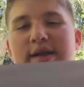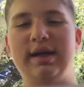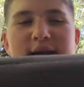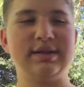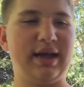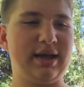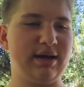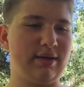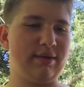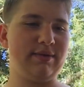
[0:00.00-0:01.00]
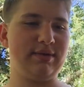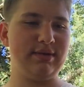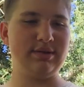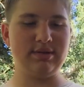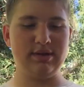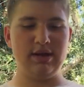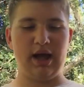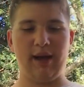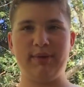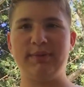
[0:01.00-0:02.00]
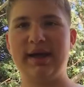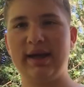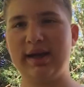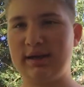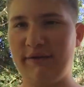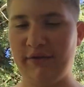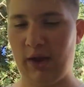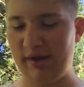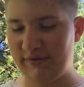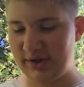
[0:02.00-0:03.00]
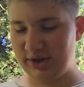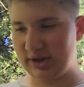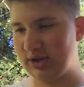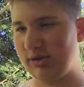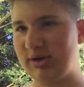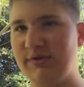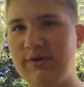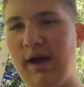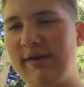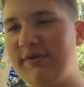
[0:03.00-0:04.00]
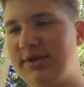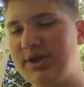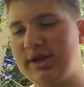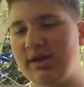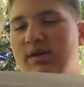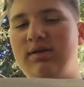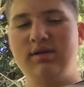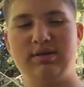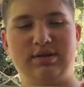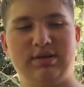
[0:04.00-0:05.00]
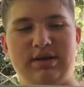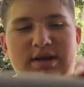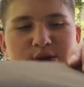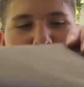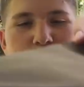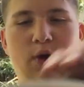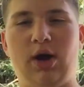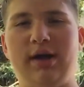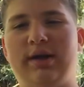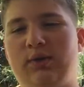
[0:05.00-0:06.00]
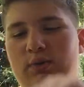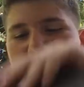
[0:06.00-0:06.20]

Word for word: It's like a, I'm gonna be getting into fly fishing, so it's fly fishing. It's a rod and